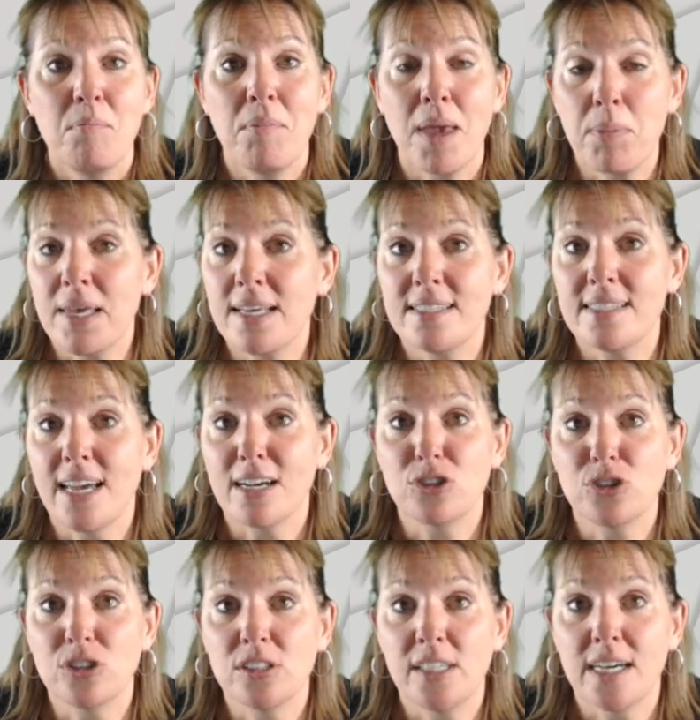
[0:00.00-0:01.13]
Maybe it's
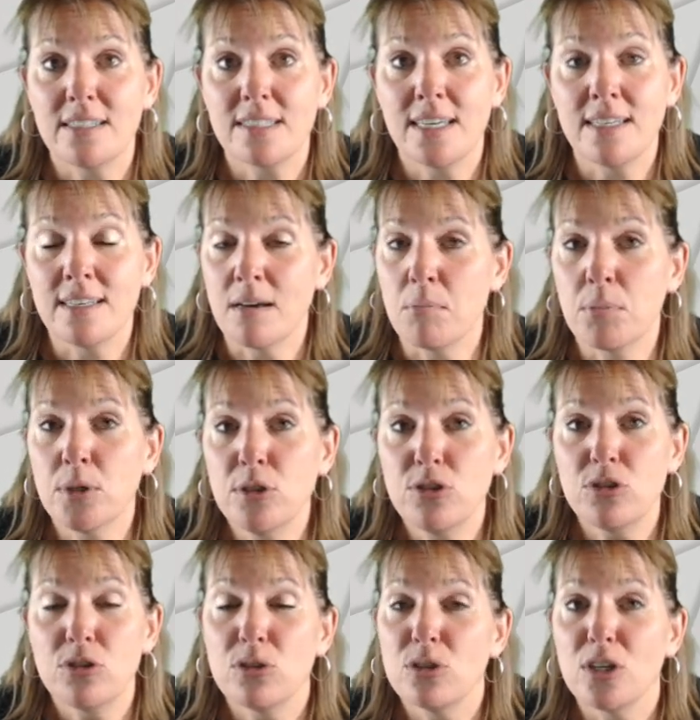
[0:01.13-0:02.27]
actually asking
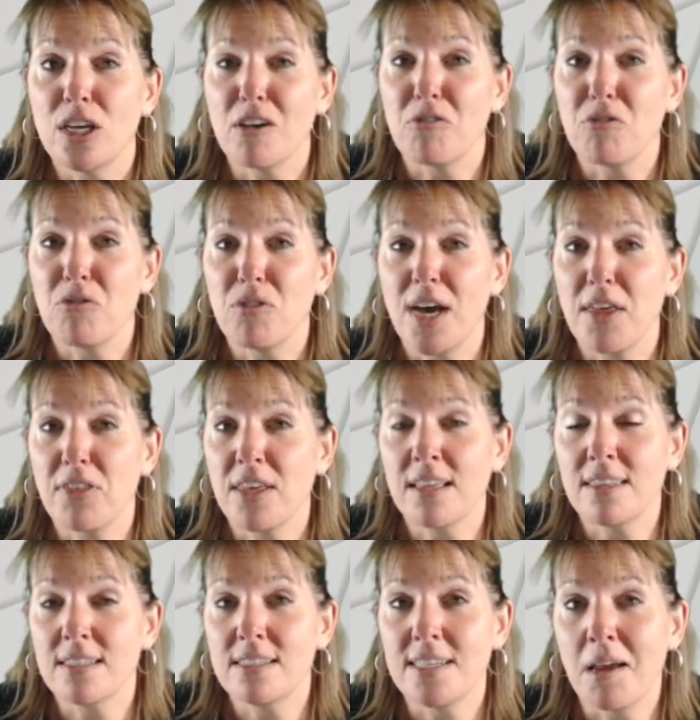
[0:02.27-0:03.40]
numbers, if I think
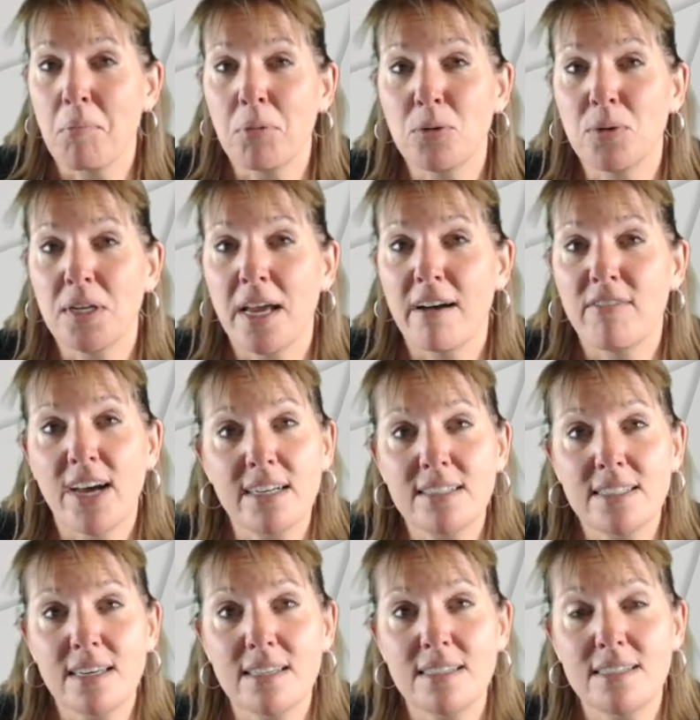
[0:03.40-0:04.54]
the sample would have
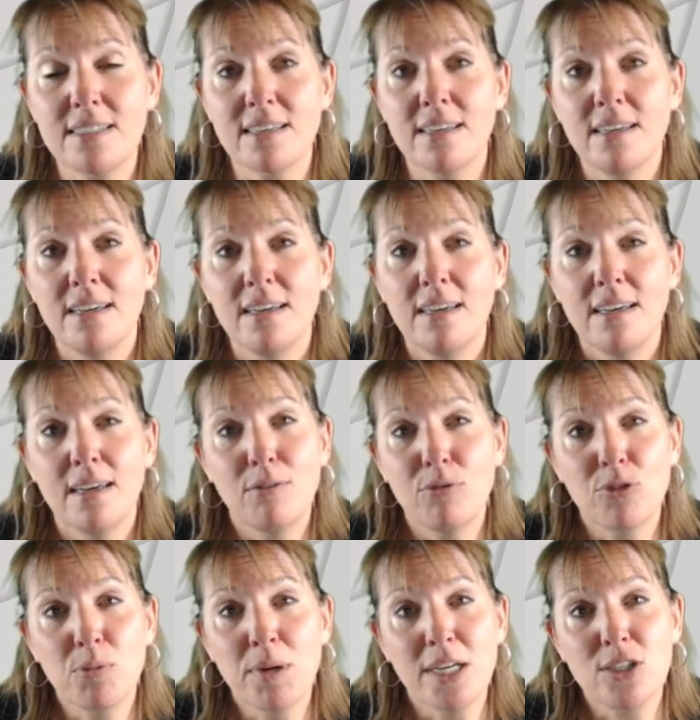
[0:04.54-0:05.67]
access to
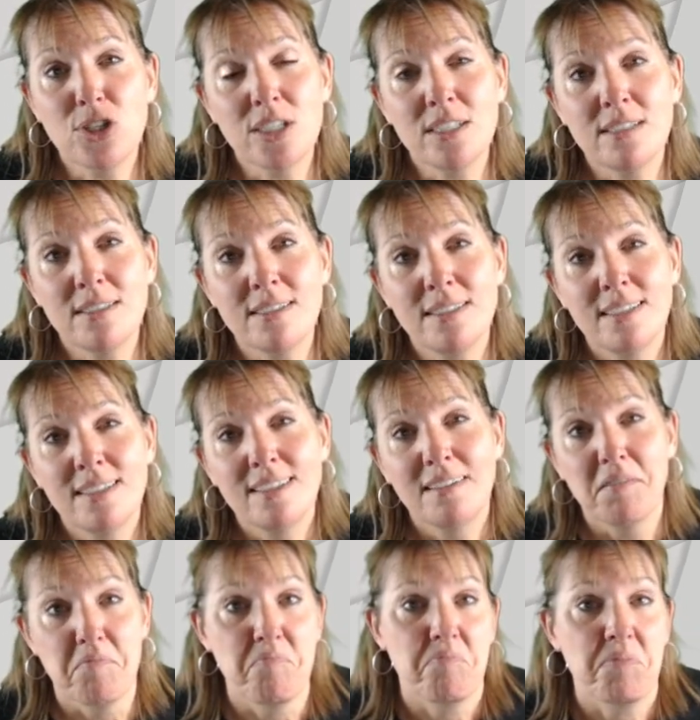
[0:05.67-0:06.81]
information,
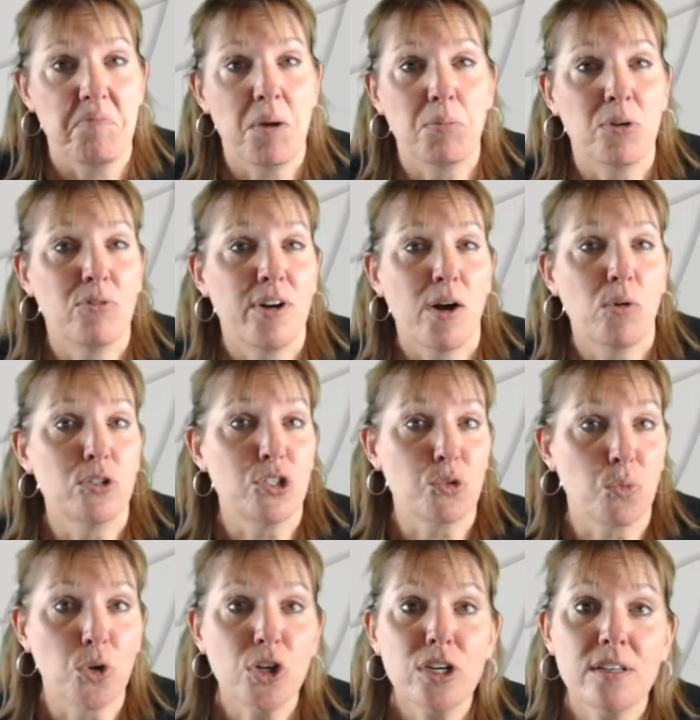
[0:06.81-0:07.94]
number of hours
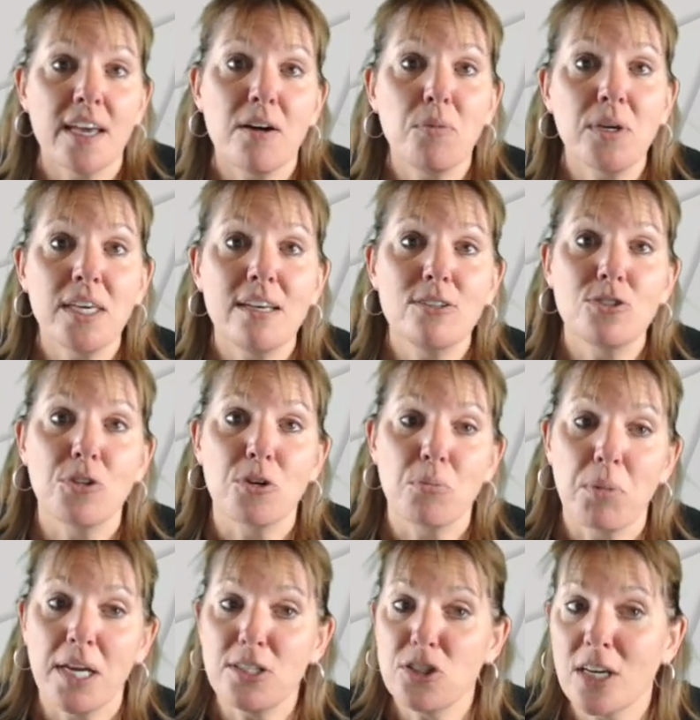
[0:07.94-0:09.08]
worked that week, so their
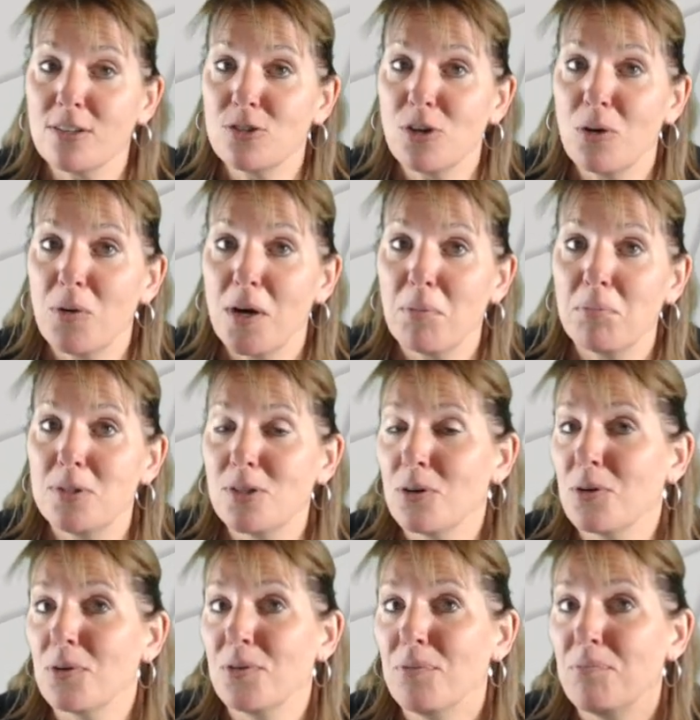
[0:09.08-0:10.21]
paychecks go up,
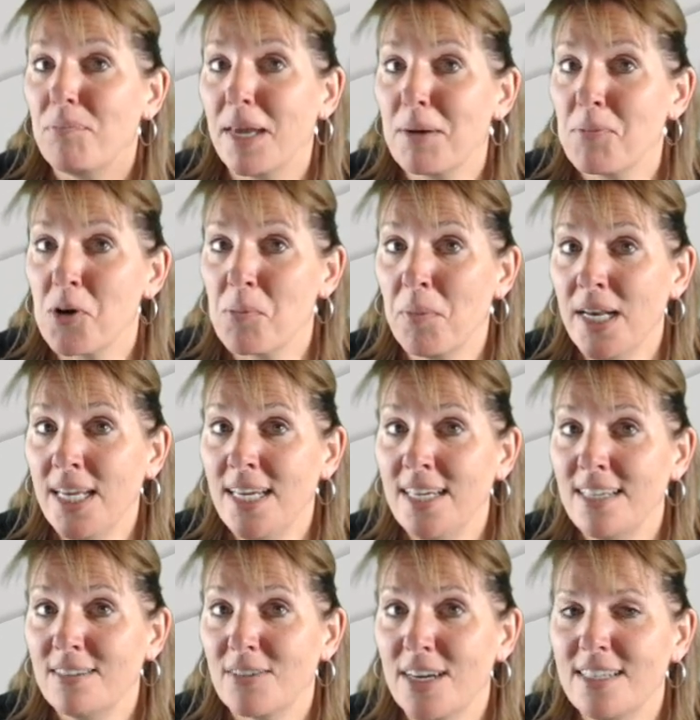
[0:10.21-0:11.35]
so make more money,
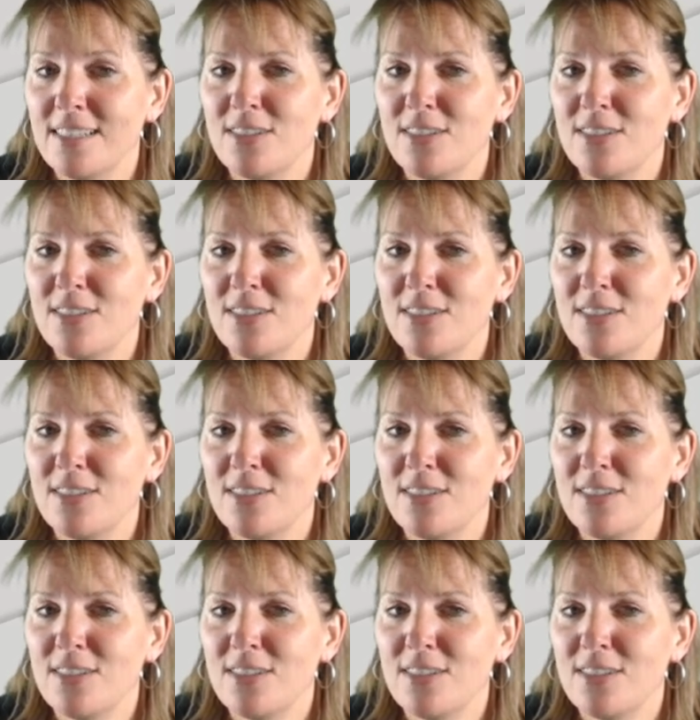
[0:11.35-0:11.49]
right?